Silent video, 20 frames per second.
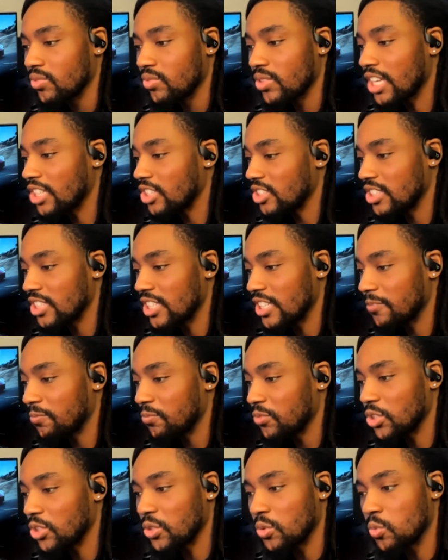Like you said,
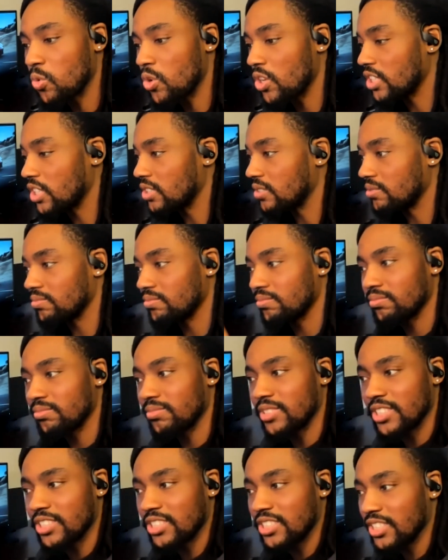you can work in
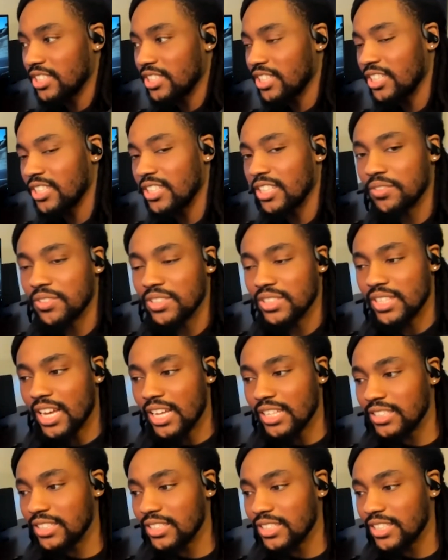this city, live in
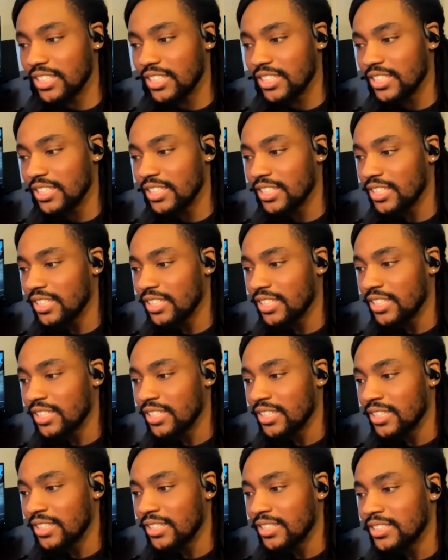that city,
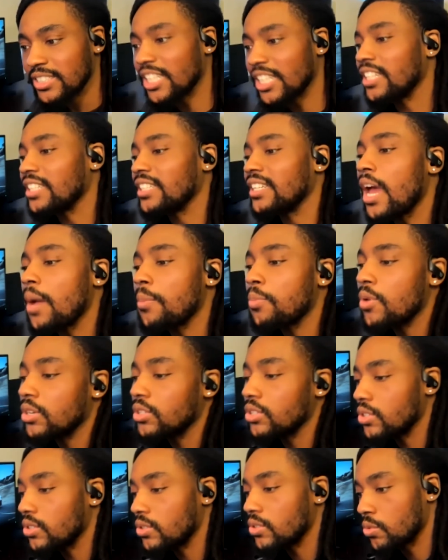take a nap while
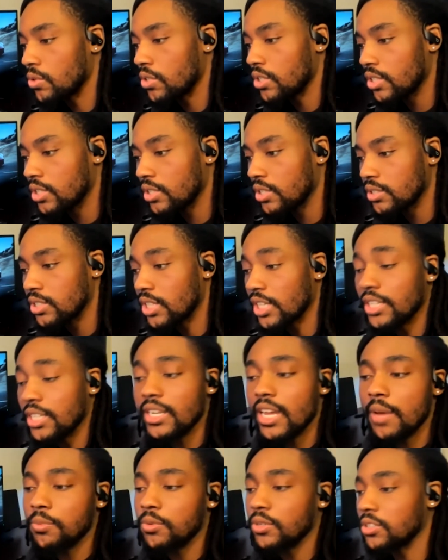you're going to work, take a
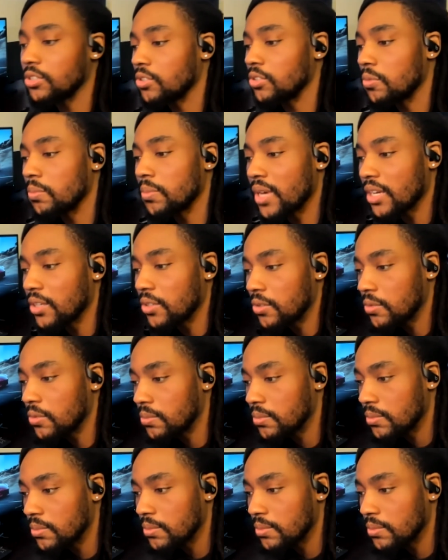nap while you're going back home.